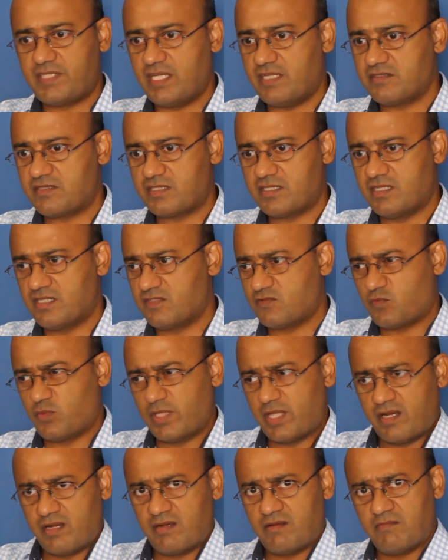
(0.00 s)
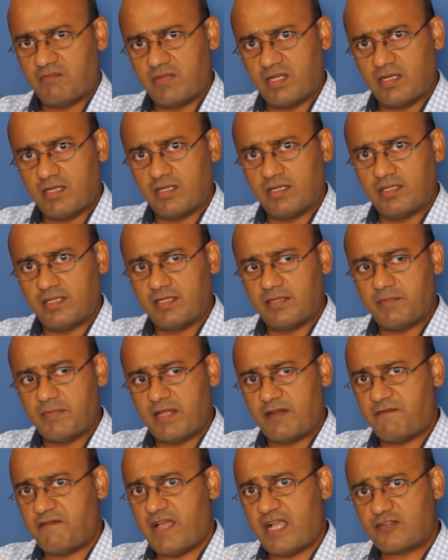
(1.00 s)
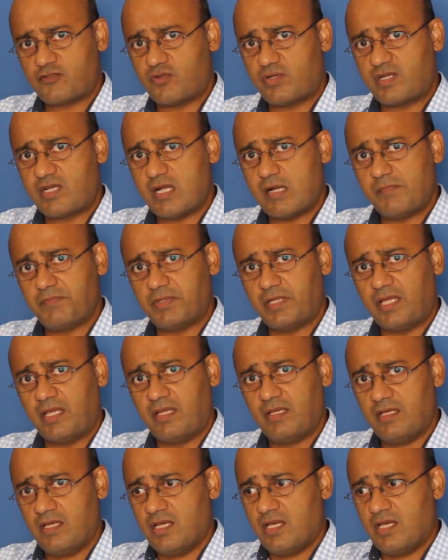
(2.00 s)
incidents within a manufacturing company,